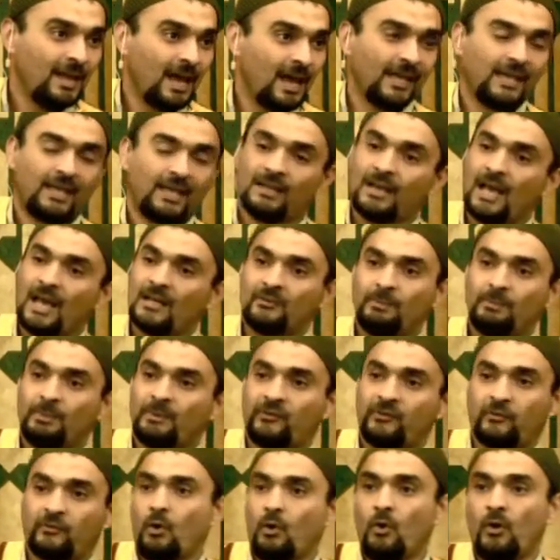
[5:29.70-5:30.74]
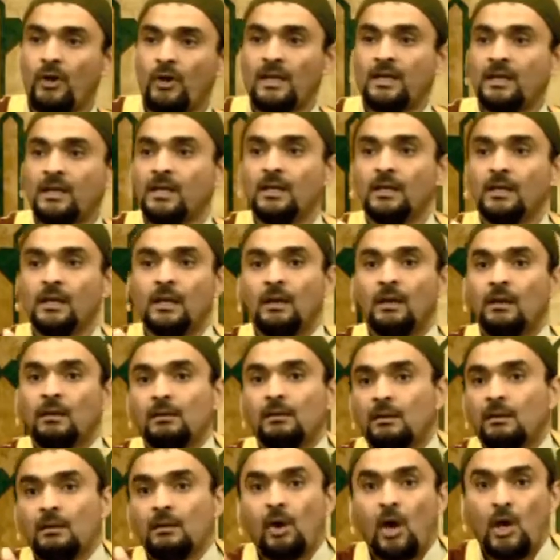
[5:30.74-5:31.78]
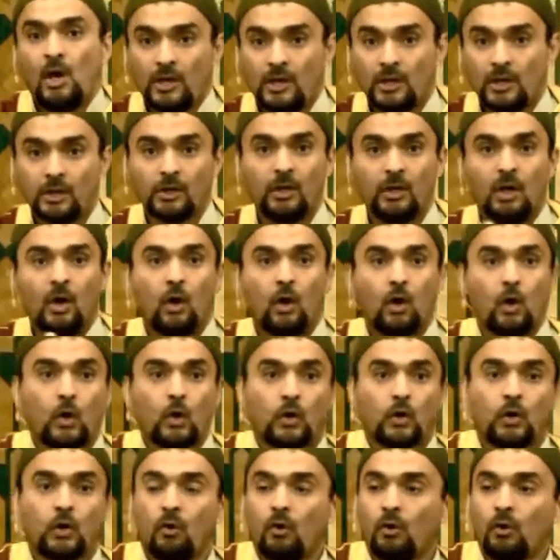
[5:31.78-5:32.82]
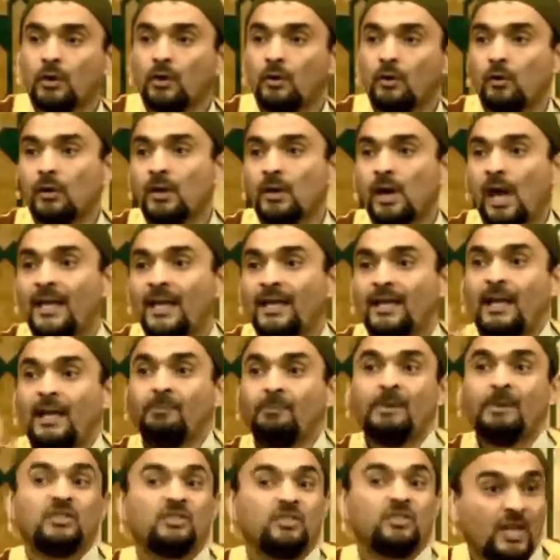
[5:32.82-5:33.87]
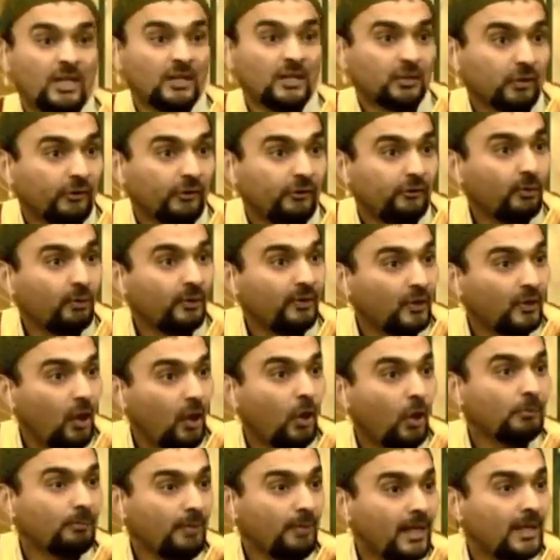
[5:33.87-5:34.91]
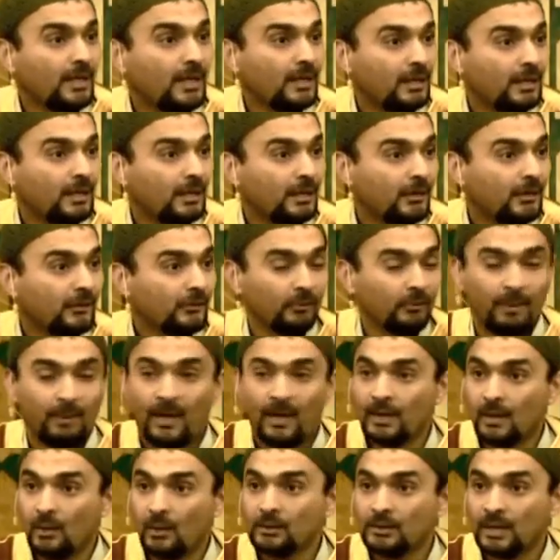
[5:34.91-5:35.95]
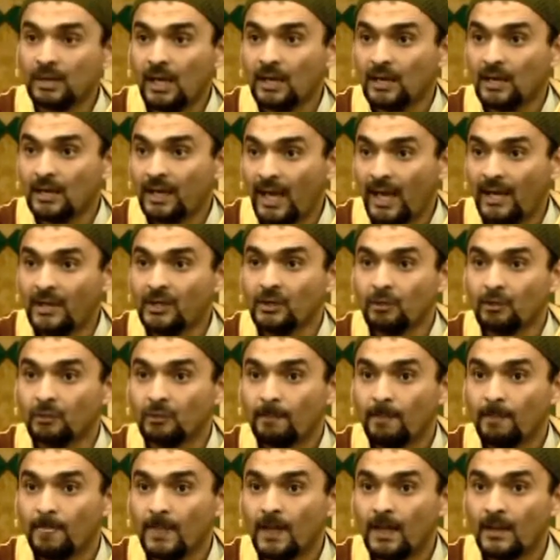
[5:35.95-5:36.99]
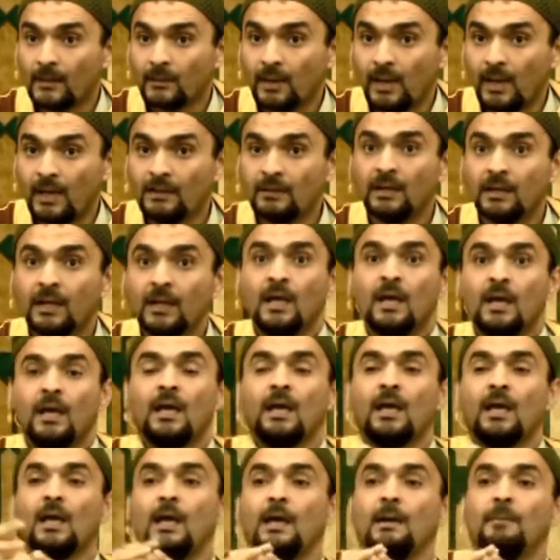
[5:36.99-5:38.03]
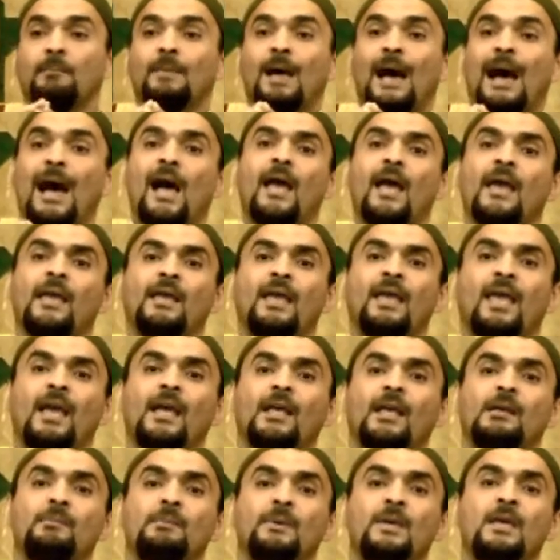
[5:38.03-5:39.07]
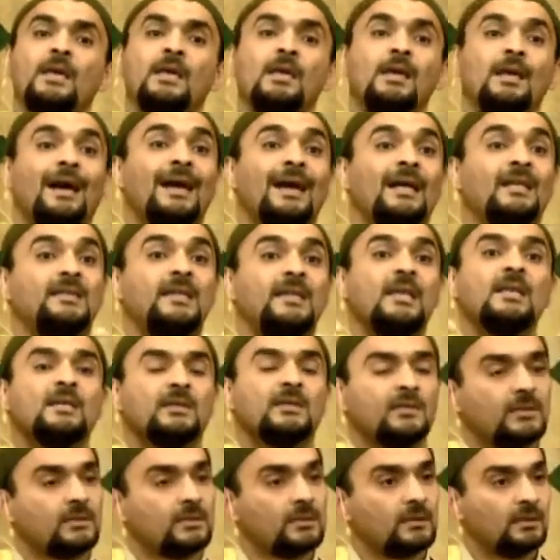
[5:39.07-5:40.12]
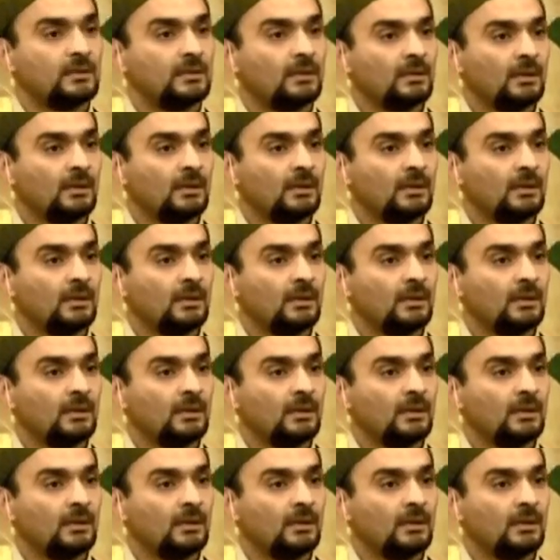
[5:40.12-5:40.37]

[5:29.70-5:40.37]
I cannot bestow any honor or, or, or I cannot be generous with the Almighty subhanahu wa ta'ala, can you? Right? Uh, I can be Aziz,